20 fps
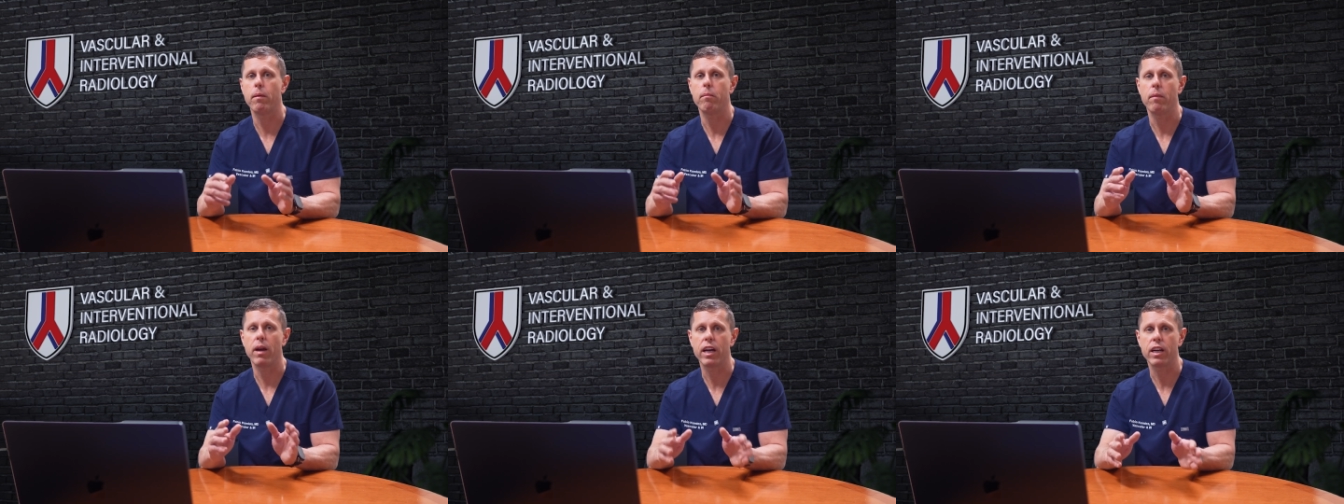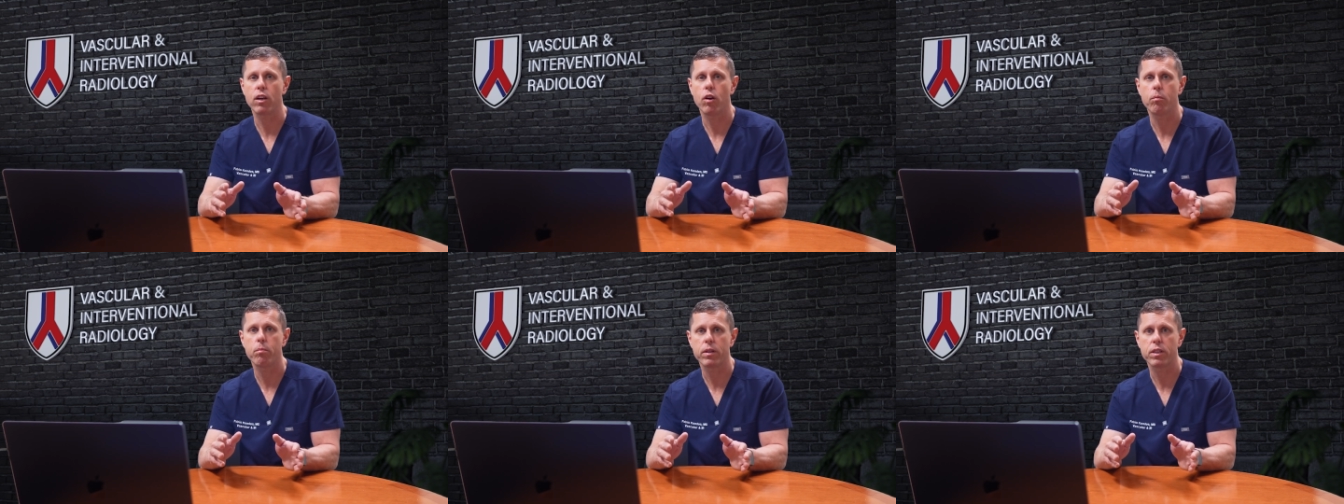a
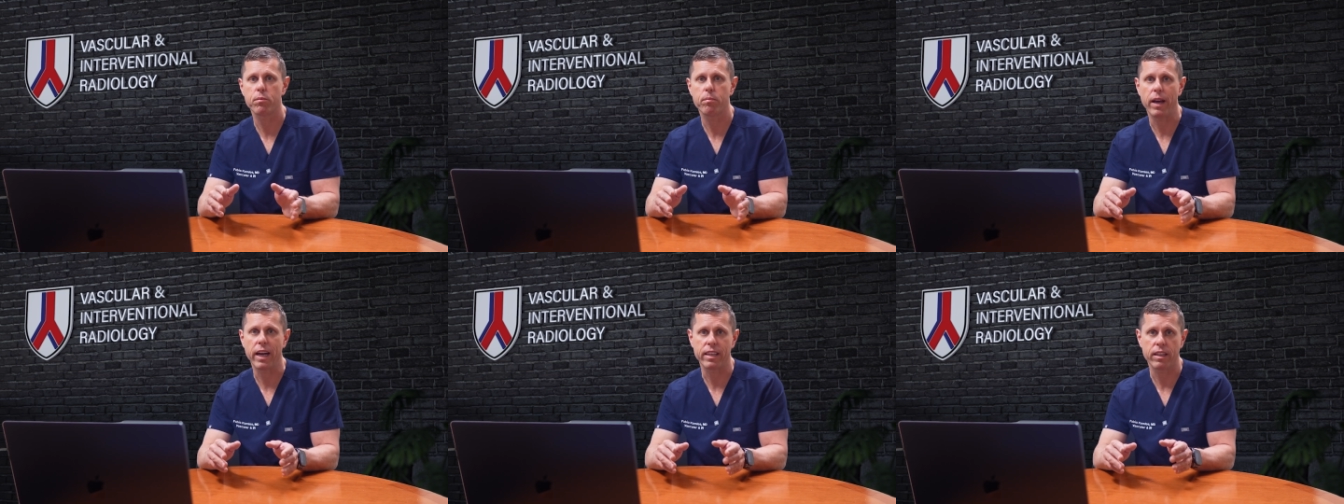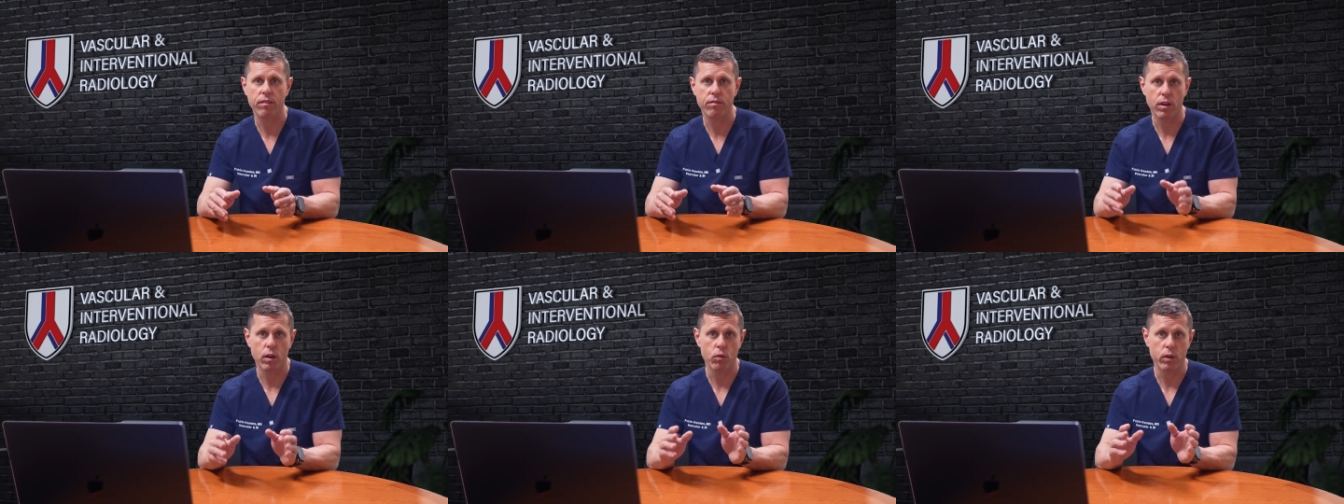medical
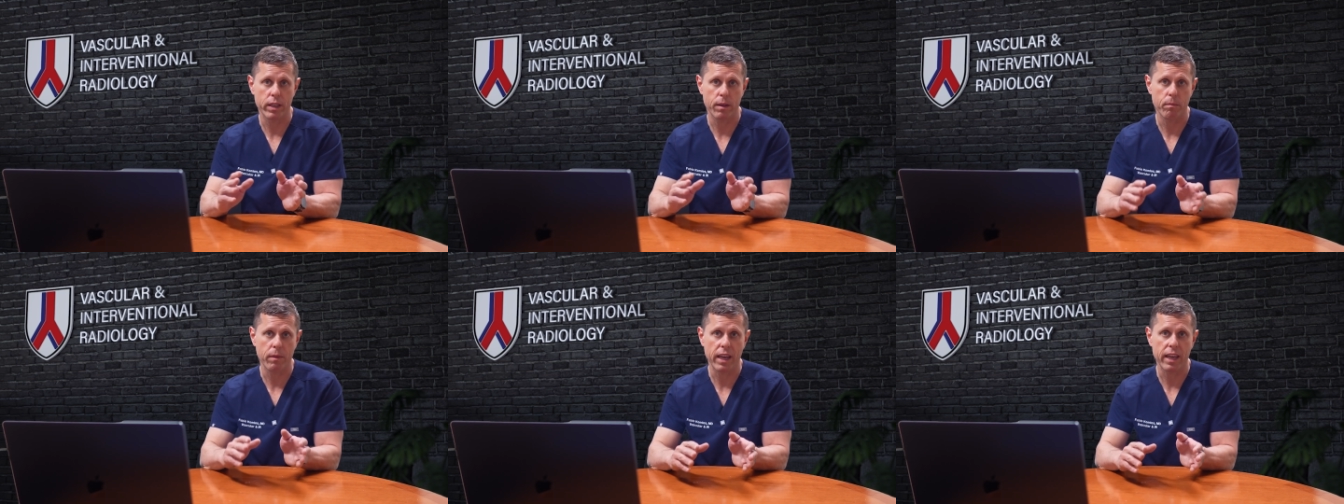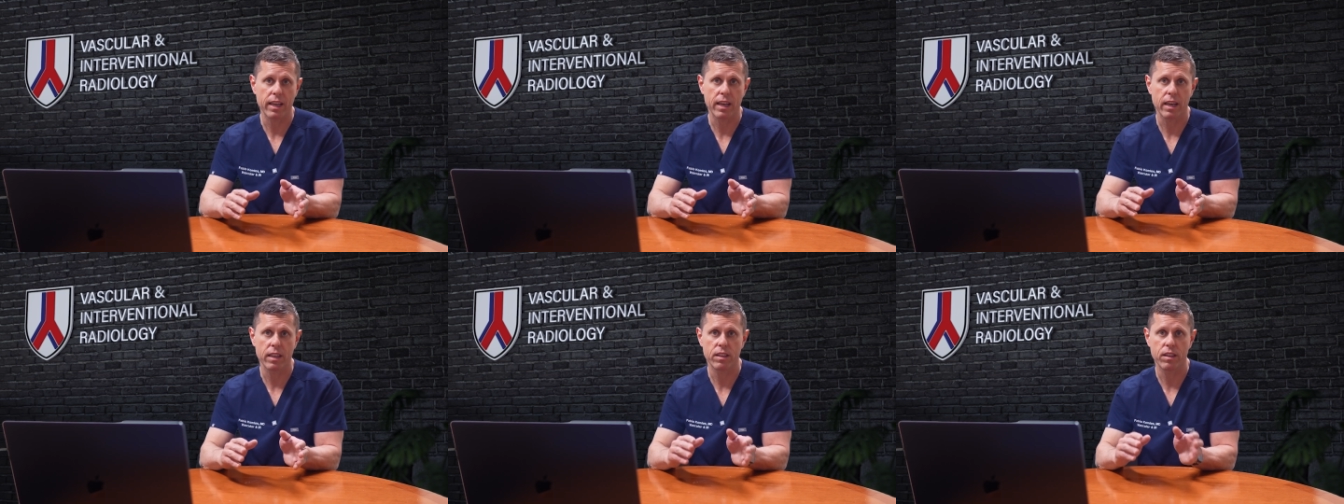perspective, I want to
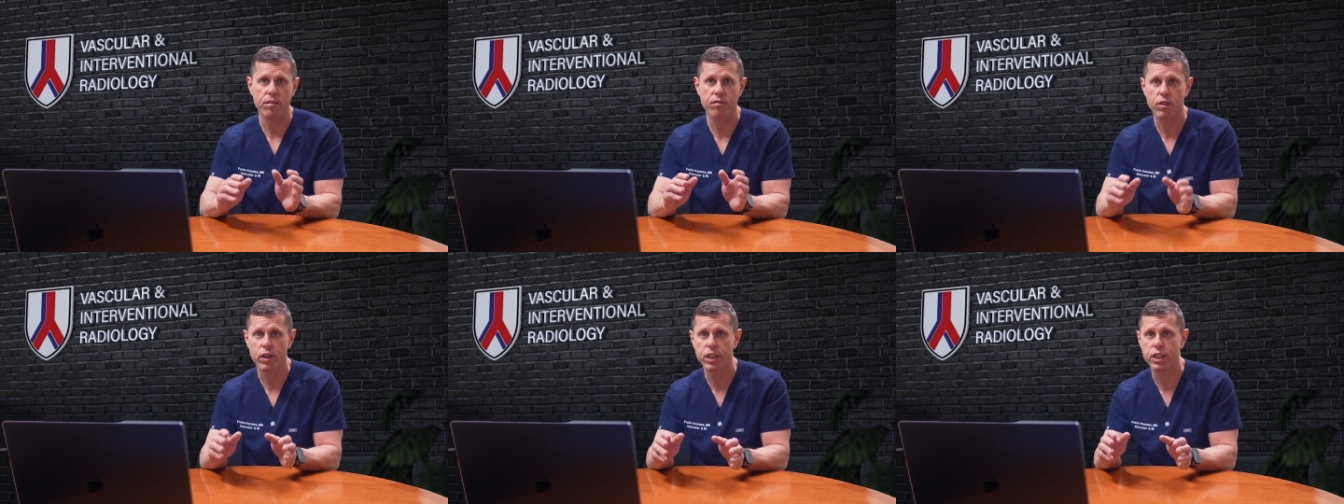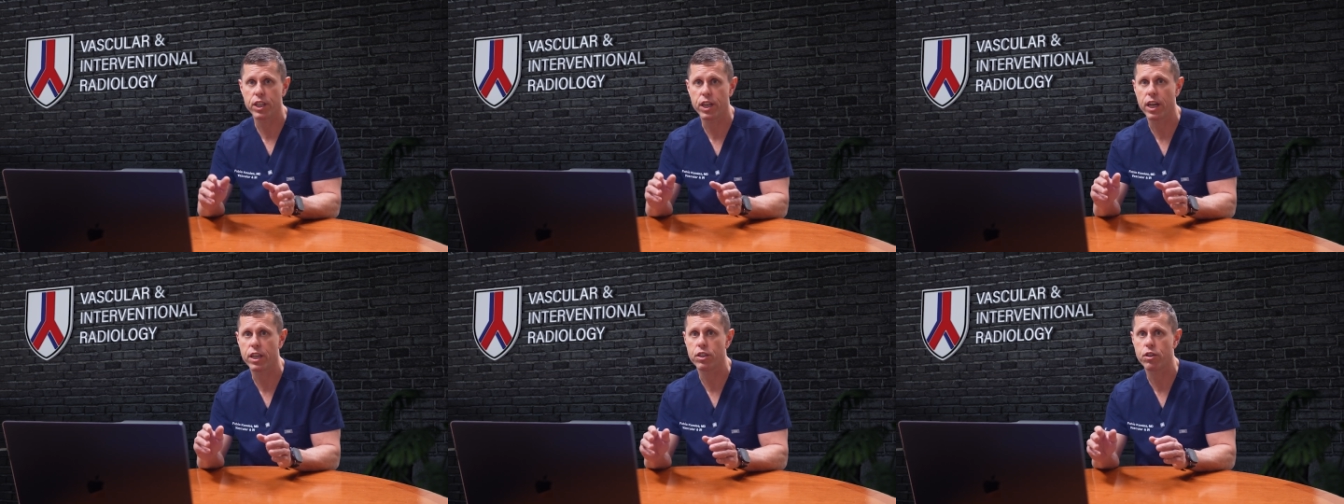make a
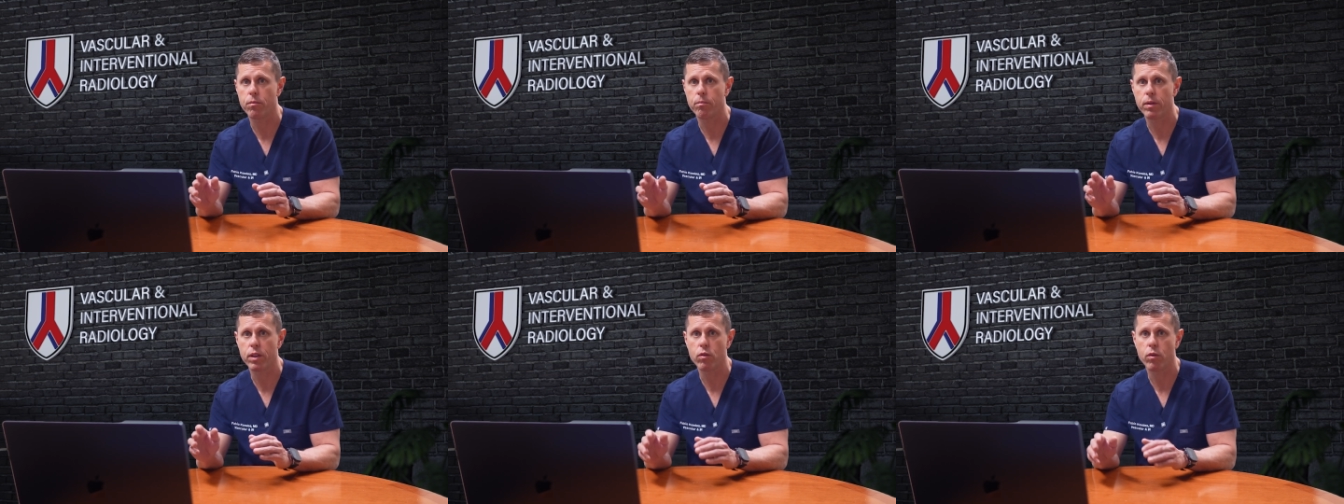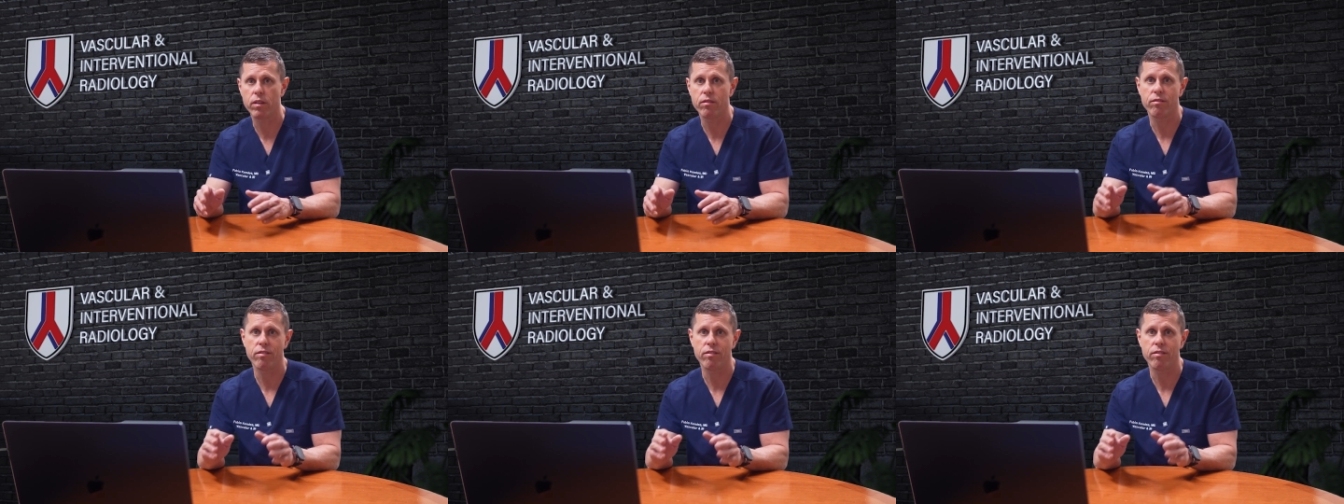differentiation between